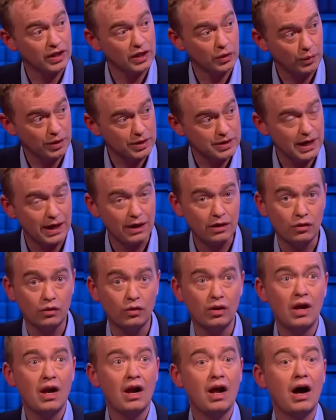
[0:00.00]
thing that we
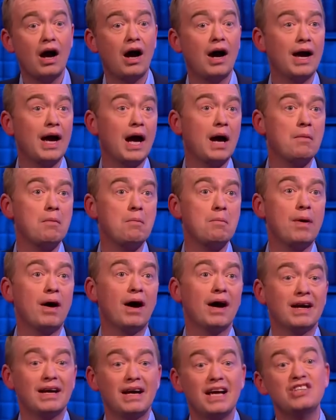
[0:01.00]
tackle. I am
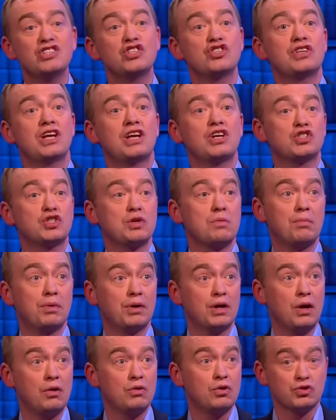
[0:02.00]
by instinct
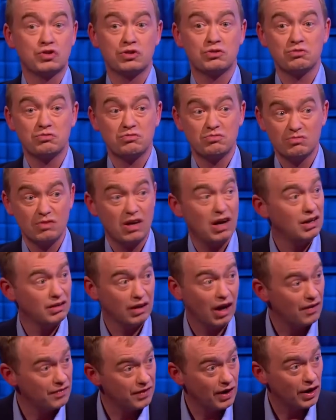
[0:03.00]
somebody who doesn't
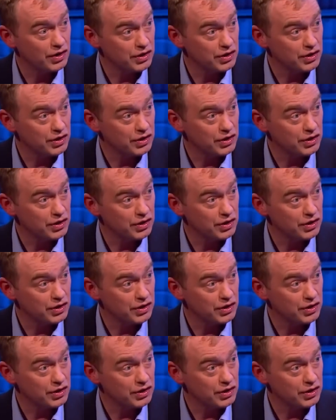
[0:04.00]
like the